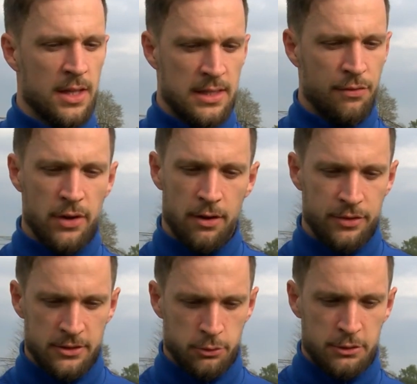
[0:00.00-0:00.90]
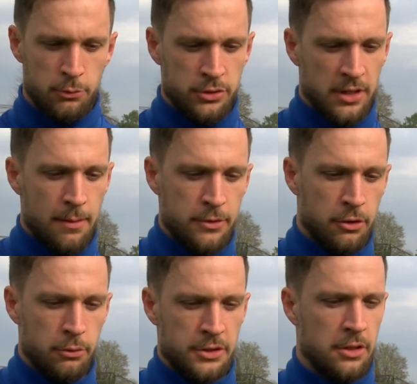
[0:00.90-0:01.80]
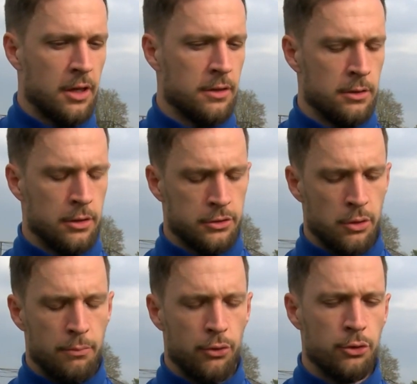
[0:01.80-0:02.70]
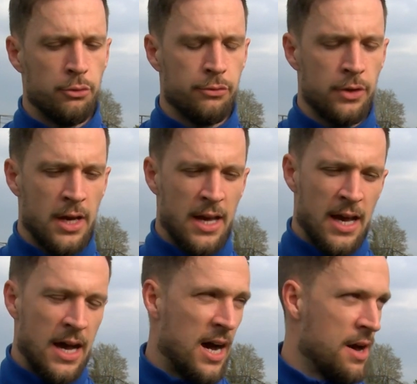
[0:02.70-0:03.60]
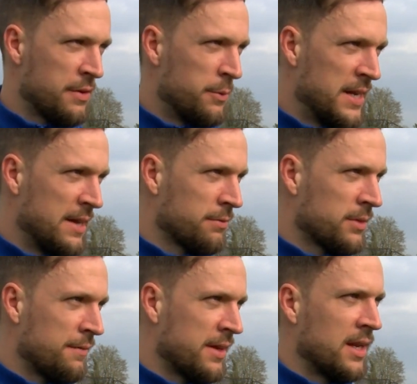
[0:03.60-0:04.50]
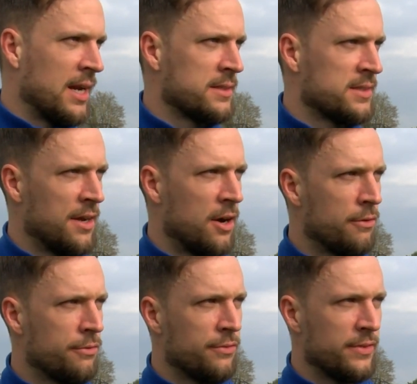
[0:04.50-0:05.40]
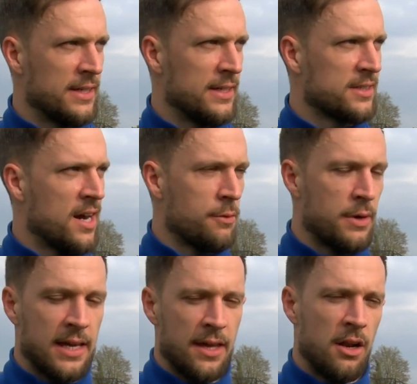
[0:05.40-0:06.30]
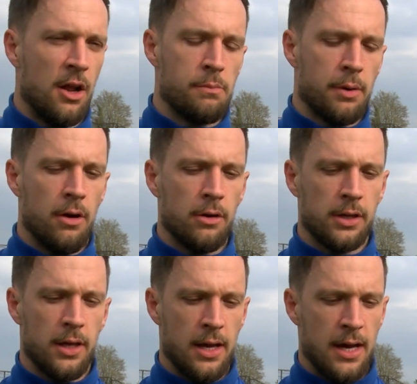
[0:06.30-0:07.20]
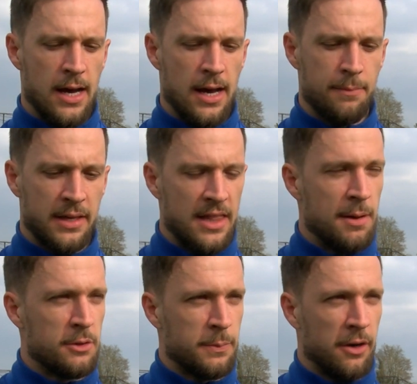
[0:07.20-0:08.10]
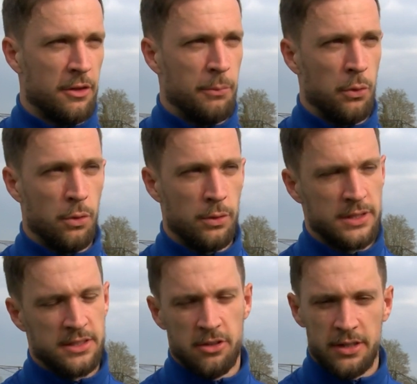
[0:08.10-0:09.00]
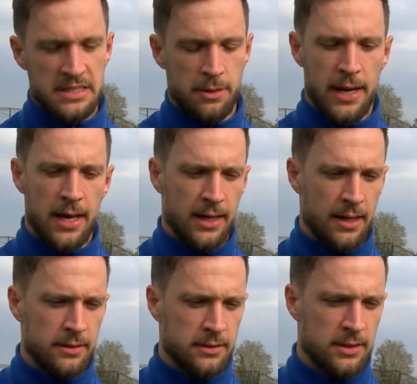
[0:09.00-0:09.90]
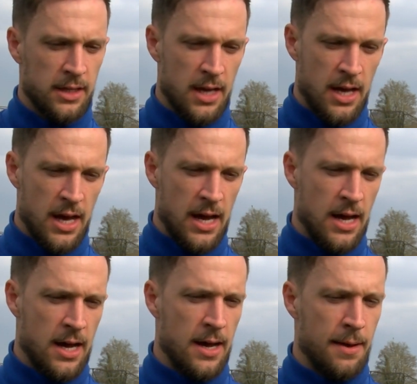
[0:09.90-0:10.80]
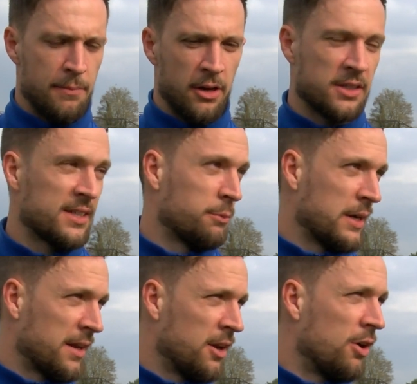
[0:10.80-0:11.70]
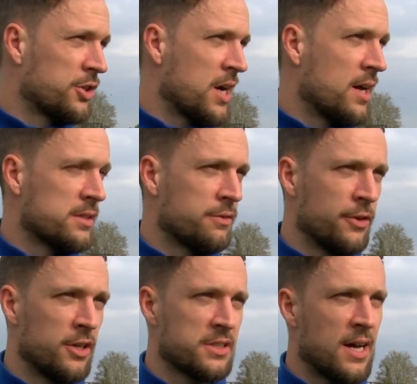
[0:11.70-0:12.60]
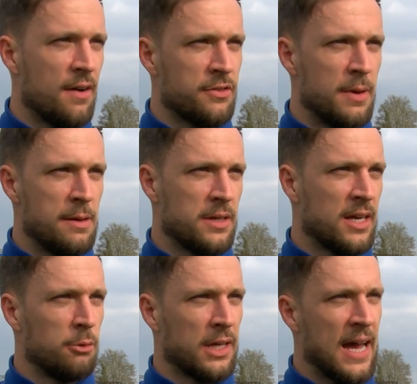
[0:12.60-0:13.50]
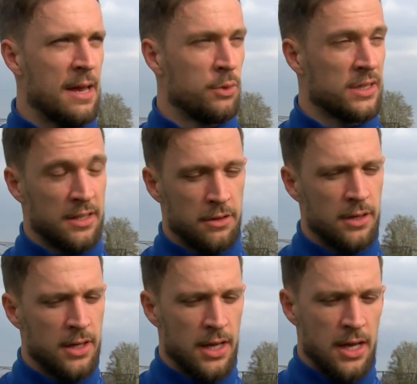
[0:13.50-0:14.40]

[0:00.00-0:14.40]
Definitely, I think there's always more to come. You can always look to improve. I think when they've had the lads sent off, it's hard when they get in a low block. Getting numbers behind the ball, it's not easy to play against. But like I said, we had a lot of chances first half to maybe kill the game. We didn't.